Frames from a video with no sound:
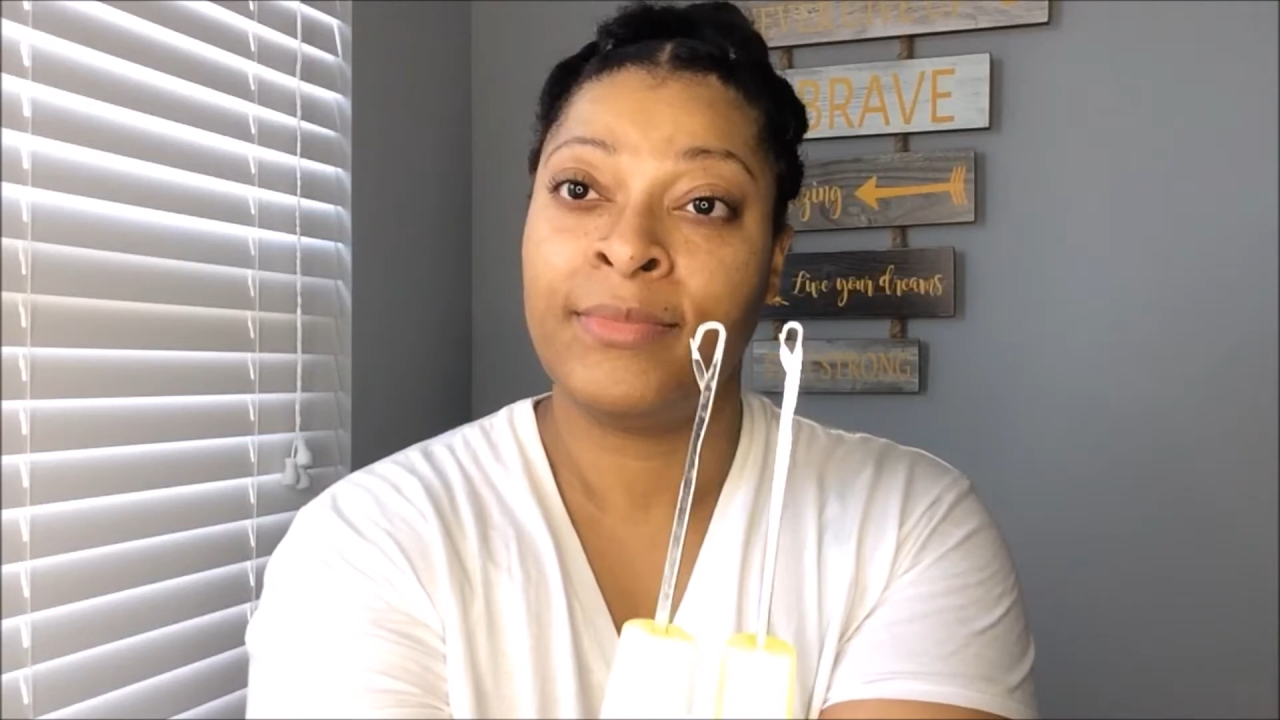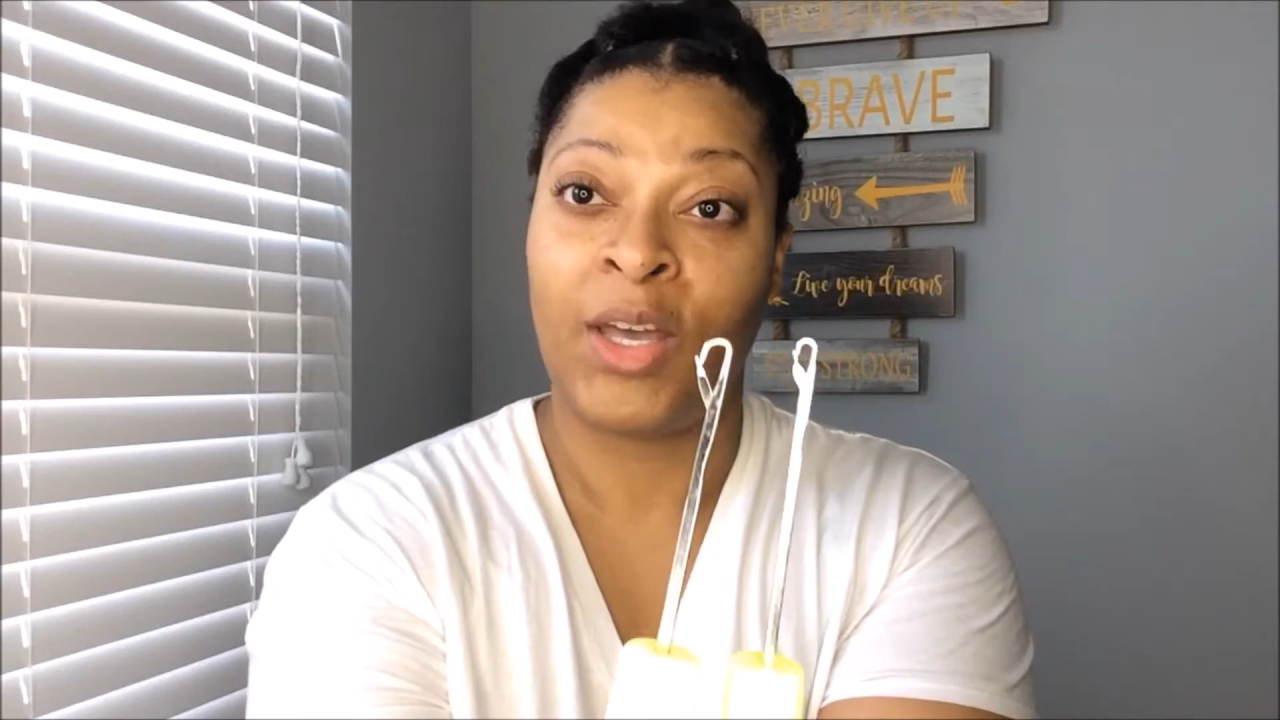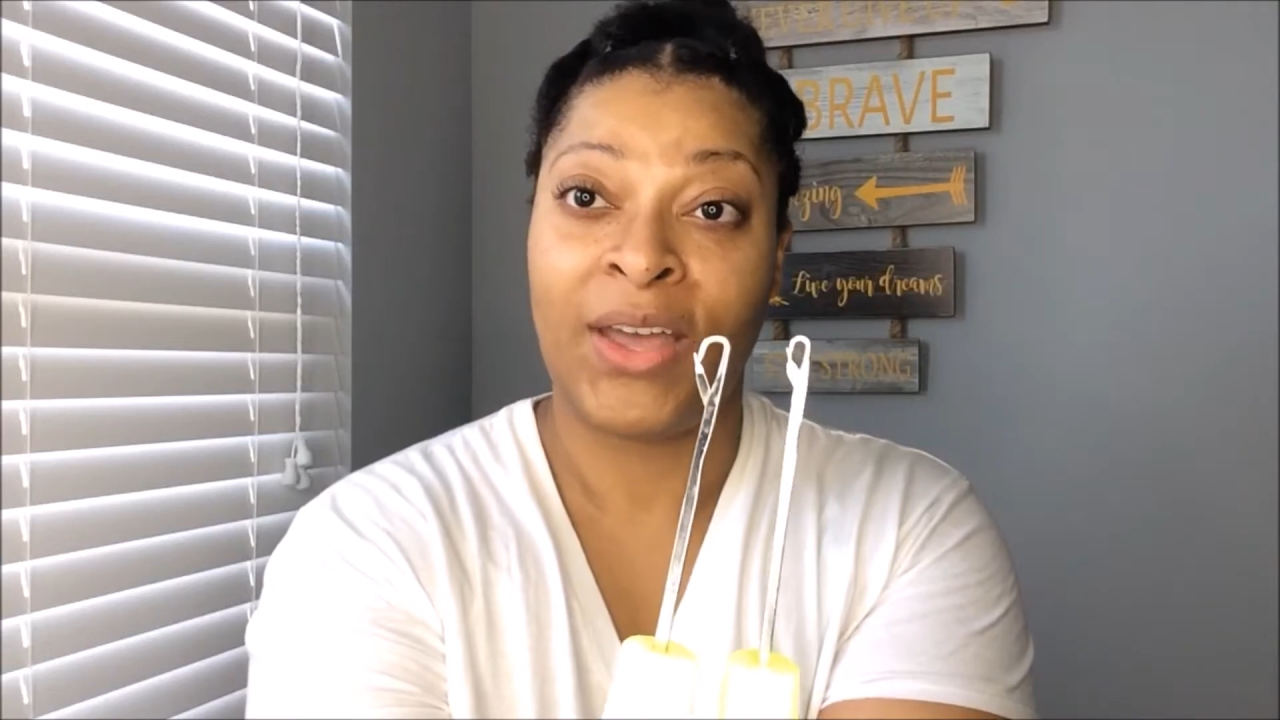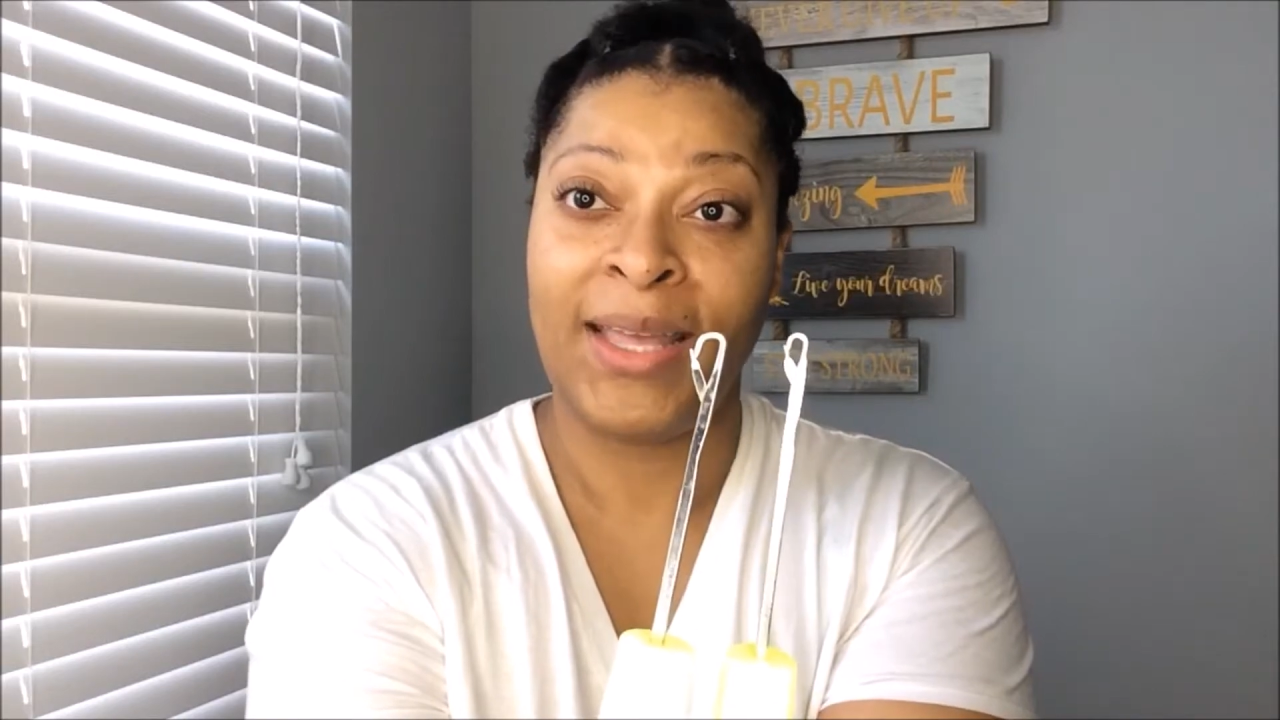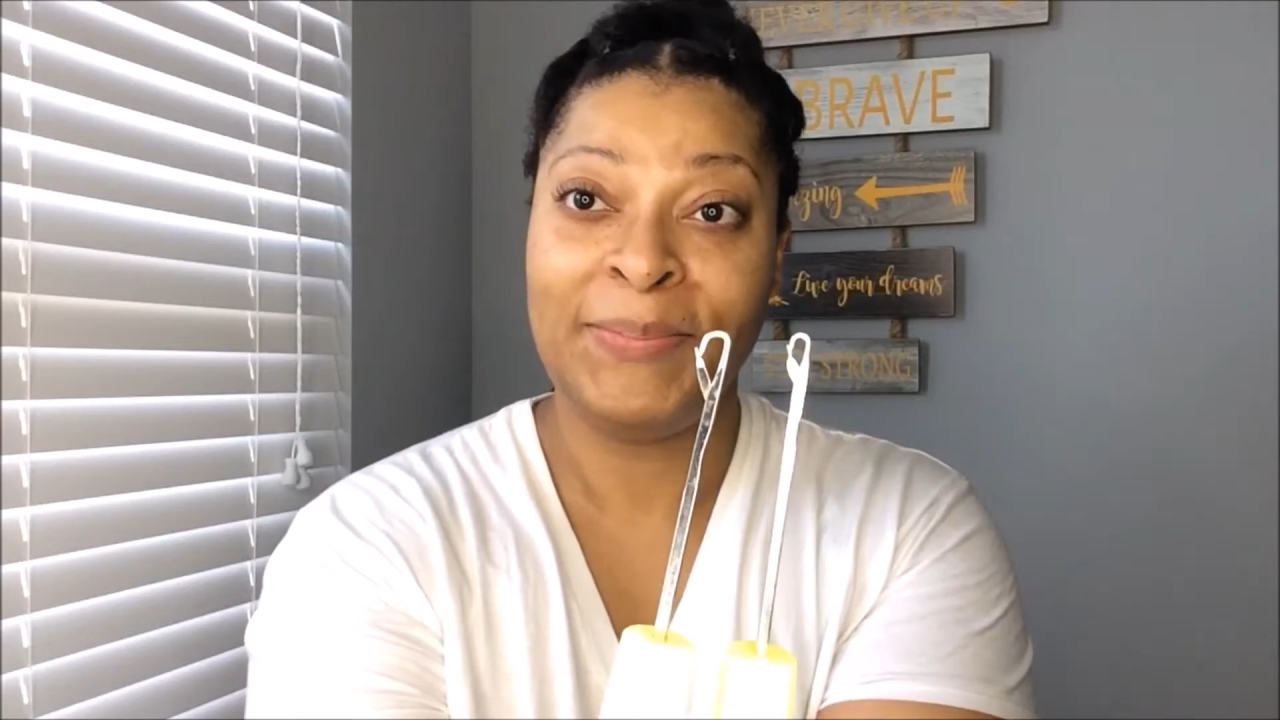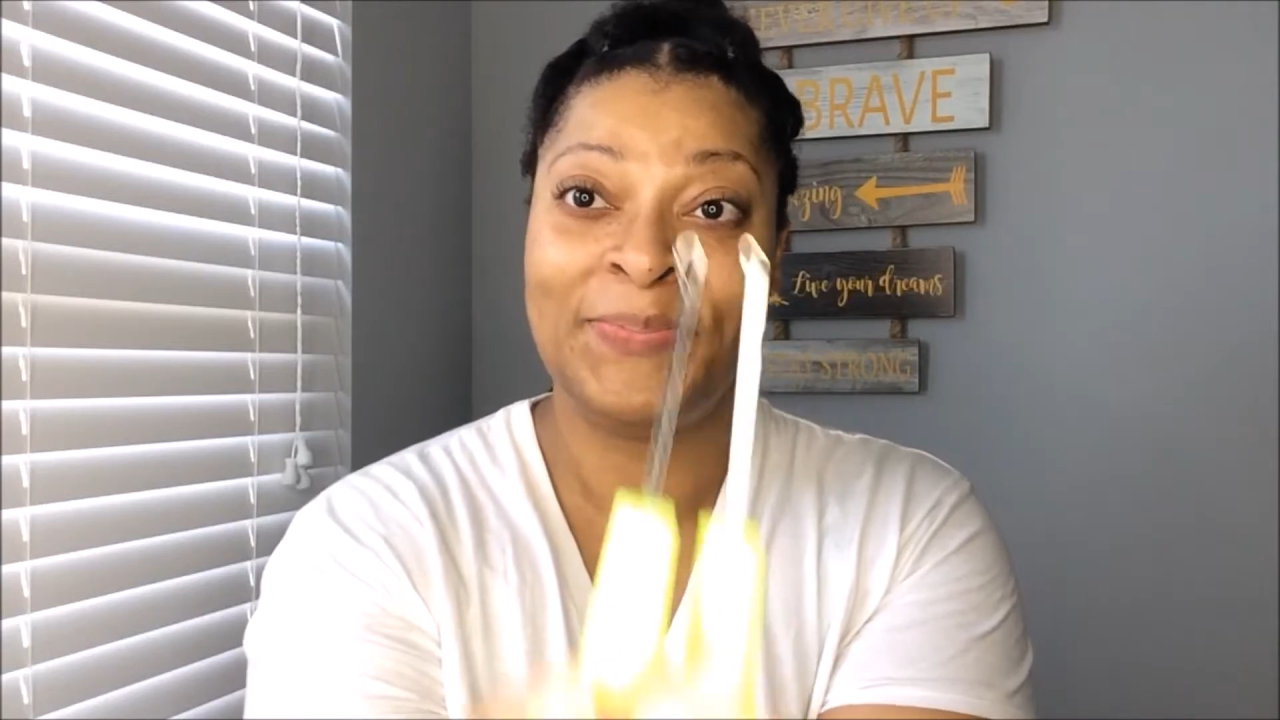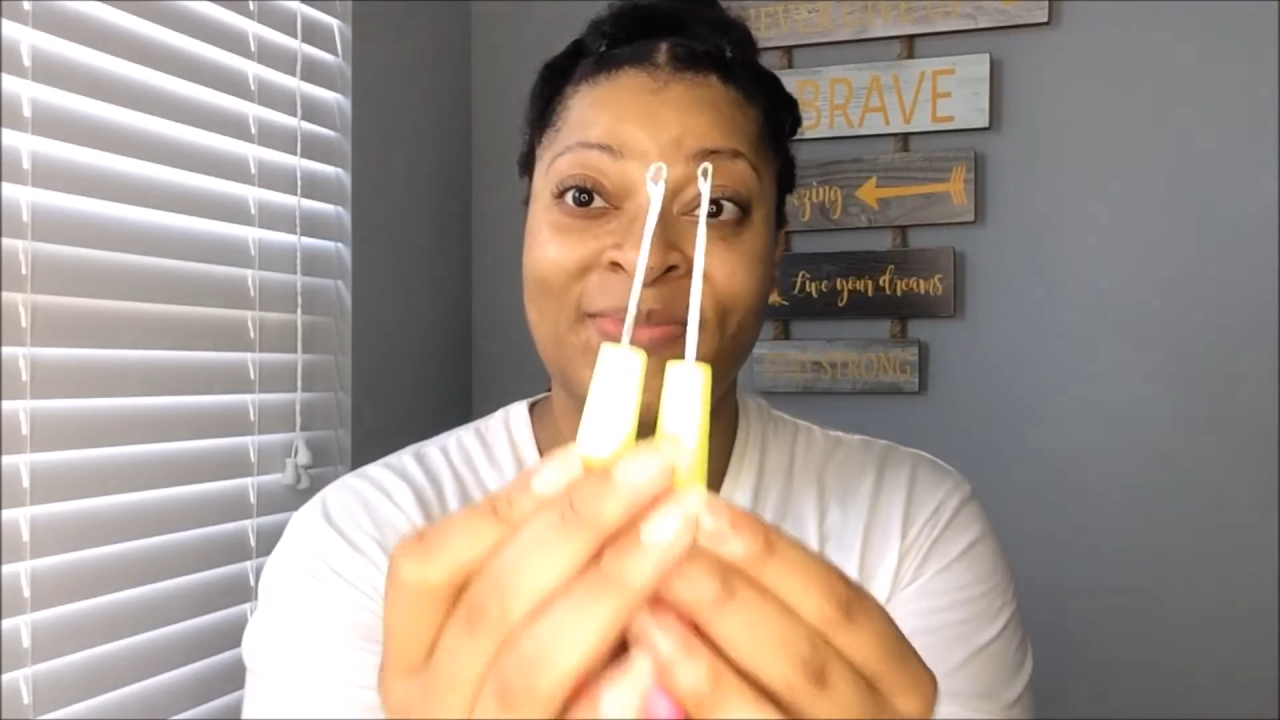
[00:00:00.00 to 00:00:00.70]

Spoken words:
Okay,